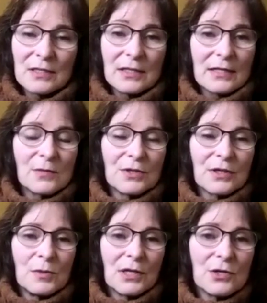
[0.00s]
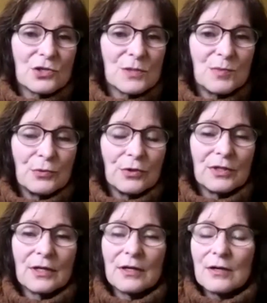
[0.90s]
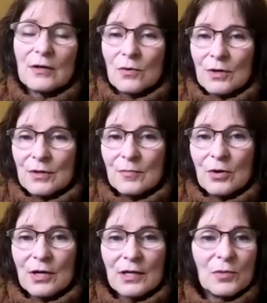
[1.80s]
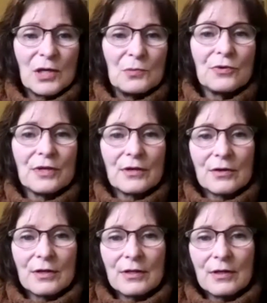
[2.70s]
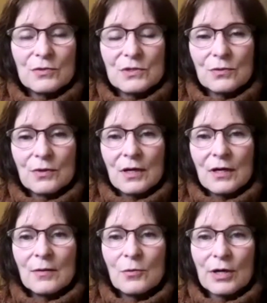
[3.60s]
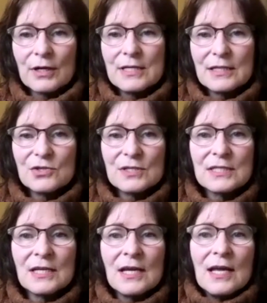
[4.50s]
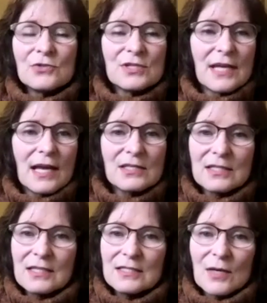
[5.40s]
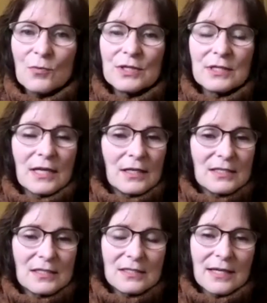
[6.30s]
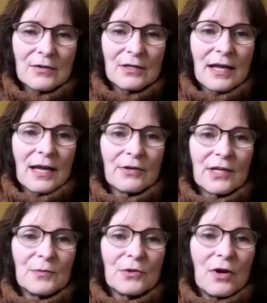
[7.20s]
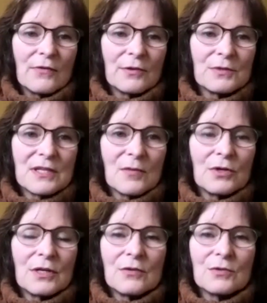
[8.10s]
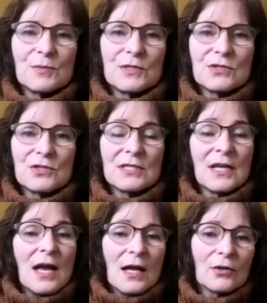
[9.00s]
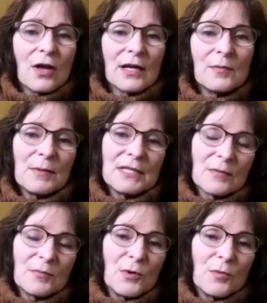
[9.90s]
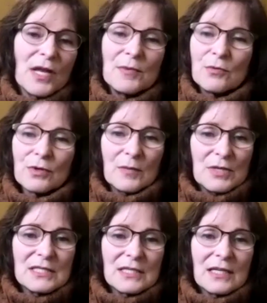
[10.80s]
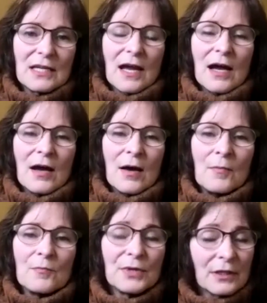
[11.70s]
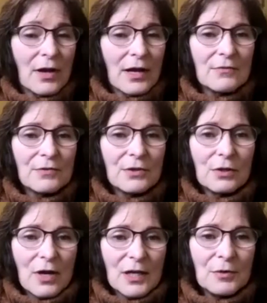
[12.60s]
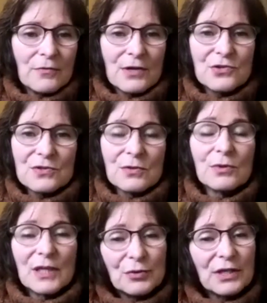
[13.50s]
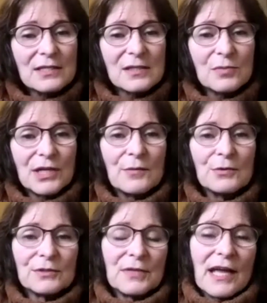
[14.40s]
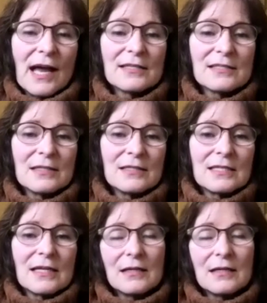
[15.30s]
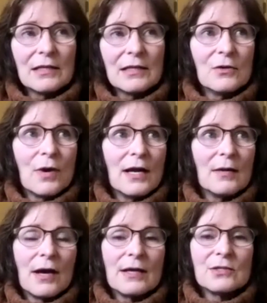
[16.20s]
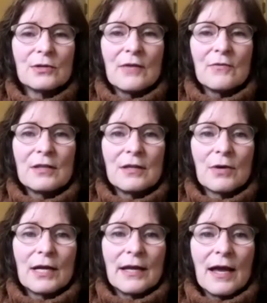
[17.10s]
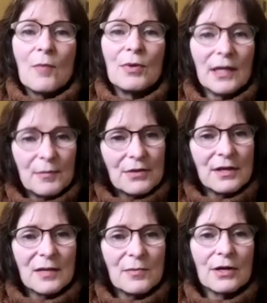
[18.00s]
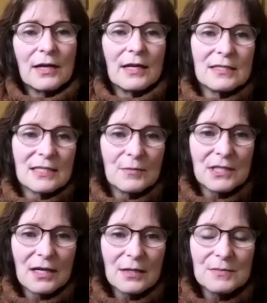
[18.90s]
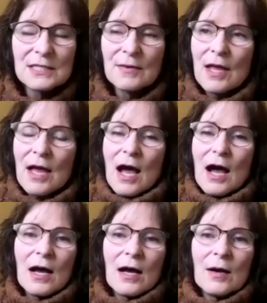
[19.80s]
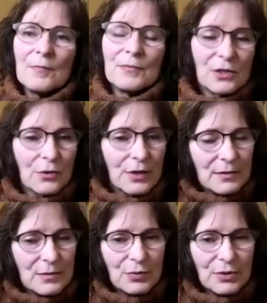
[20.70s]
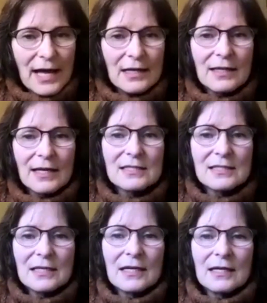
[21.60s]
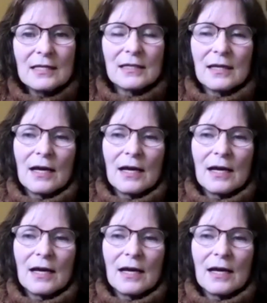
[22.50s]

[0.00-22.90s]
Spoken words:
connecting with the communications people in there, or the marketing people that are in those organizations. Just asking someone, can you sit down and have a cup of coffee with someone in those positions? Some people may be really busy, but a lot of professionals are really pleased to be able to be asked and say, well, you know what, I don't have anything right now, but let me think about it. And sometimes planting that seed